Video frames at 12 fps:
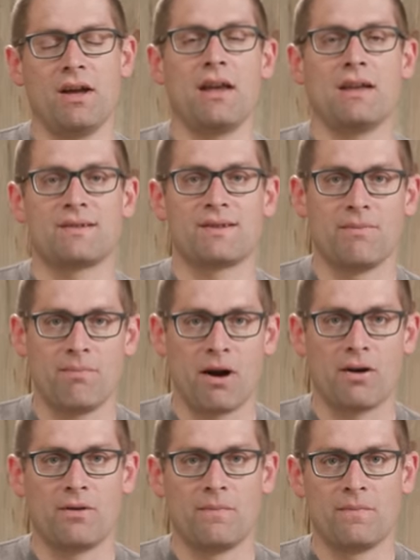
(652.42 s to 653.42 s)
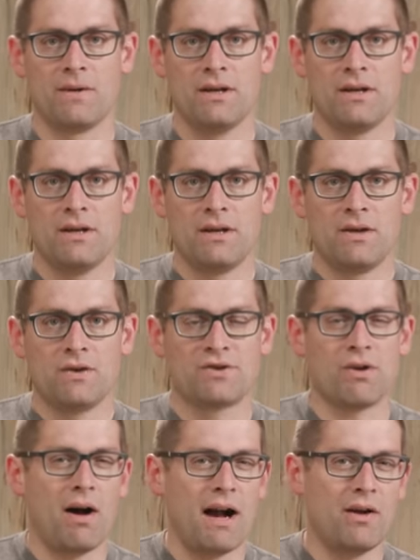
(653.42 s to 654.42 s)
against the barrel.
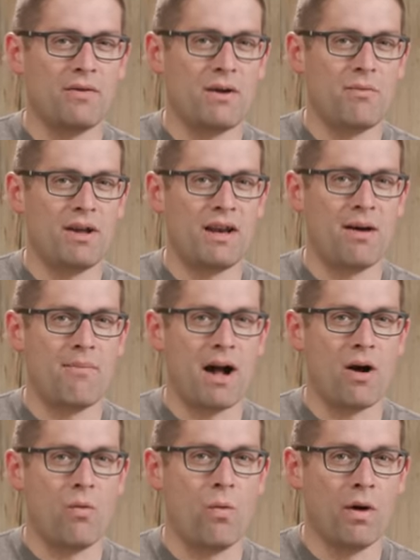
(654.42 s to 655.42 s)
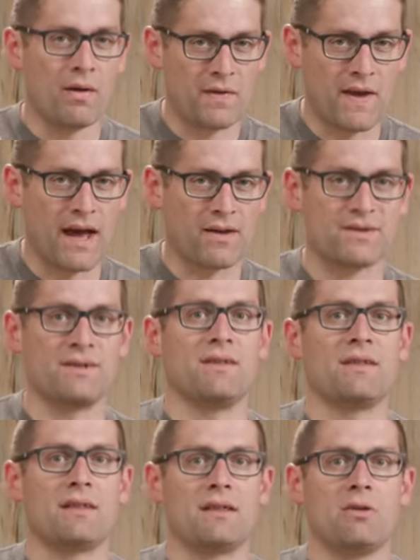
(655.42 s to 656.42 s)
So I only went about
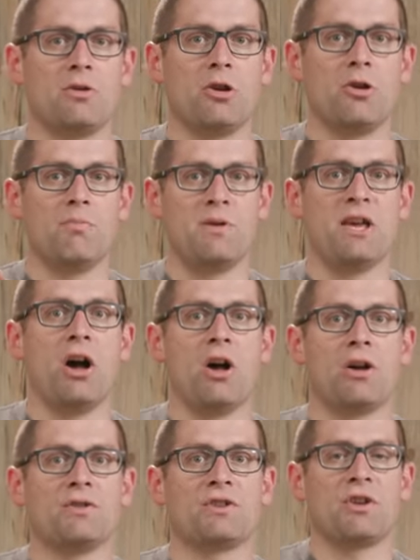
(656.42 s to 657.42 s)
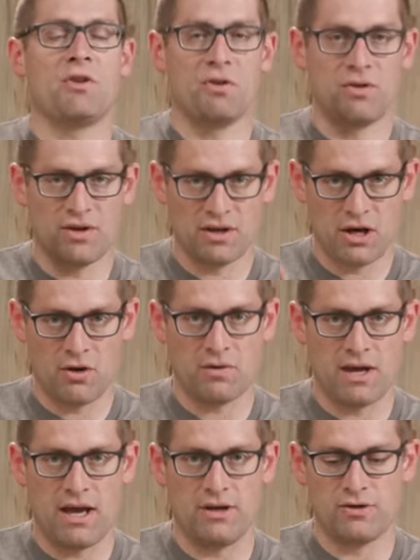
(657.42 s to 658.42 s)
0.001 beyond the go
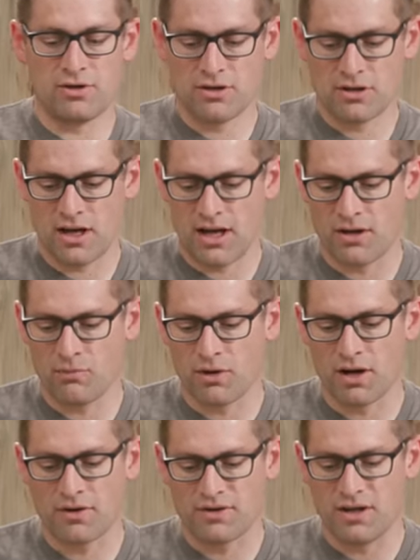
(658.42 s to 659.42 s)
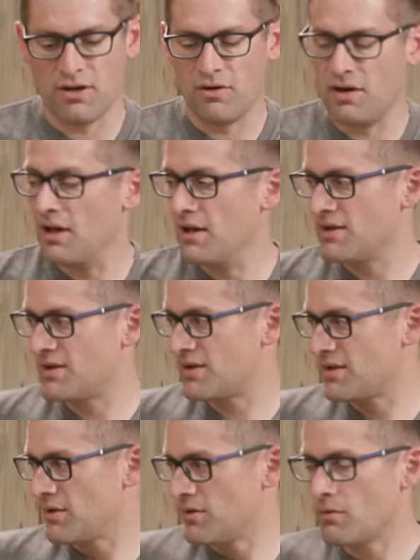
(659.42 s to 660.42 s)
gauge. And what I'll do
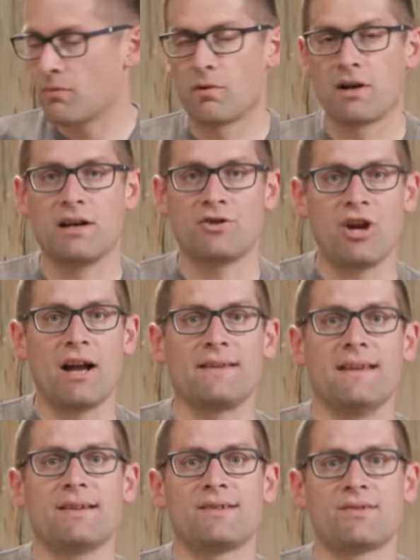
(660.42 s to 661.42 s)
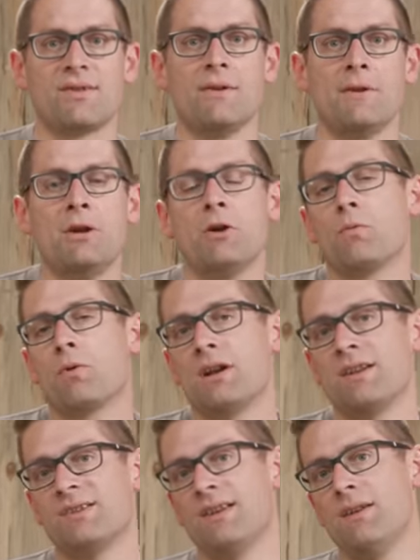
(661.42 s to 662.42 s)
is we're going to check this. We're
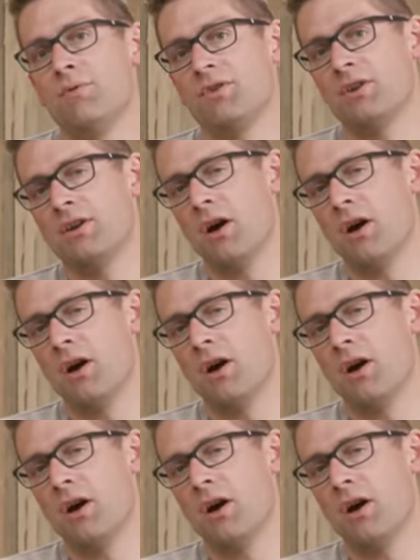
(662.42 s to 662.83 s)
going to see with the